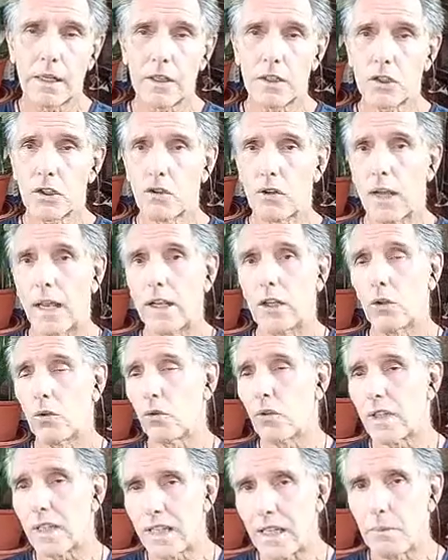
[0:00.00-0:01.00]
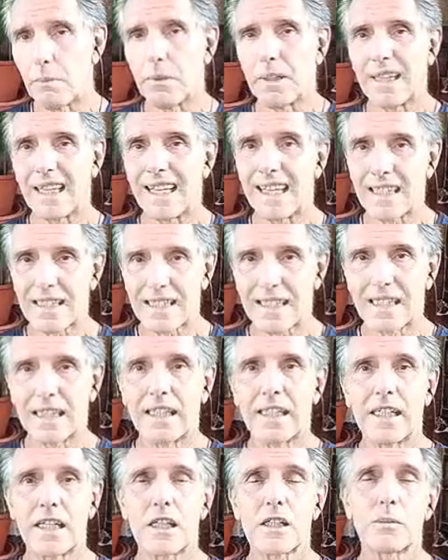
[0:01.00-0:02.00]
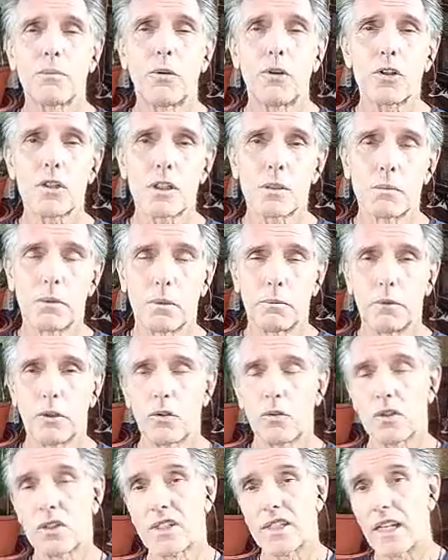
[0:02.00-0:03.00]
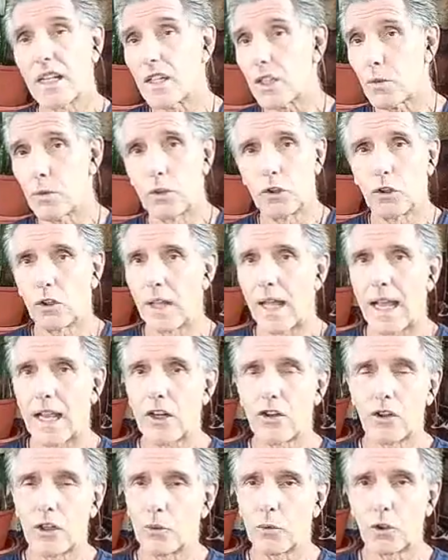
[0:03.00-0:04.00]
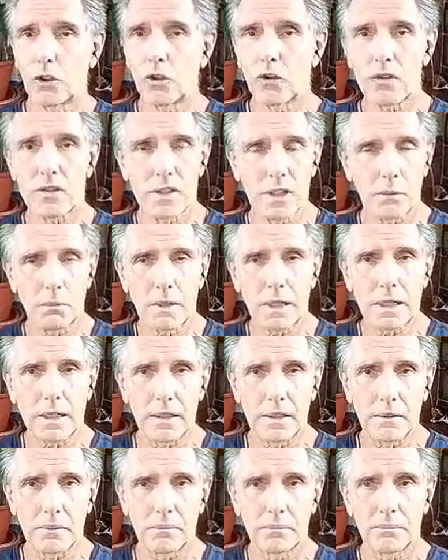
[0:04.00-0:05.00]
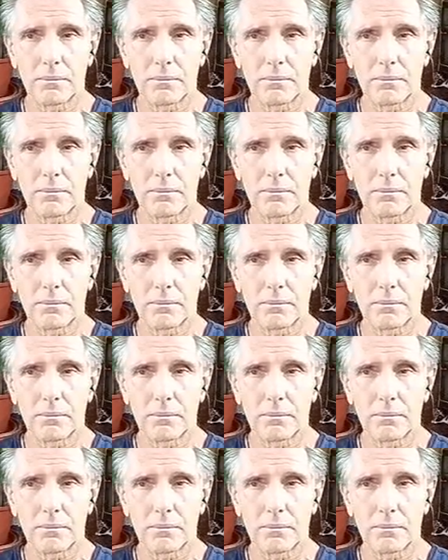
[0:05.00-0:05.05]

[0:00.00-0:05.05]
is trying to keep it as clean as possible because cells will not hydrate with toxic blood.